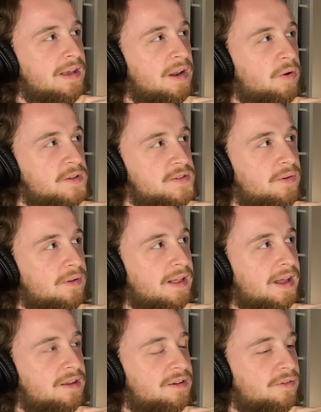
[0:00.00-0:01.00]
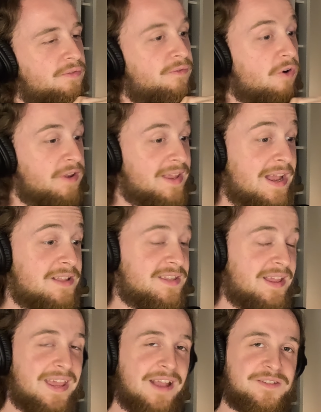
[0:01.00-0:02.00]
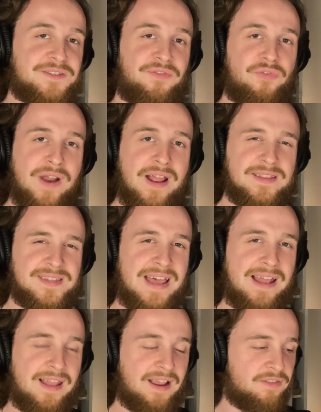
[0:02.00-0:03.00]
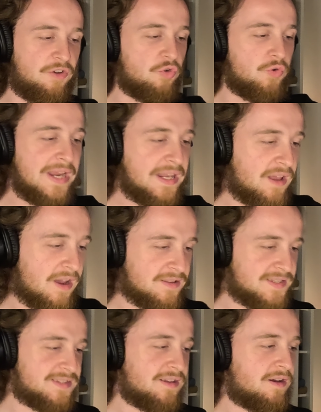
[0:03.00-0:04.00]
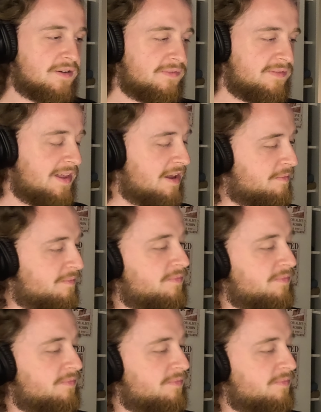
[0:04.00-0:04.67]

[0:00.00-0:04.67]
and also like fought against against friends. I had like an arena and stuff. Damn,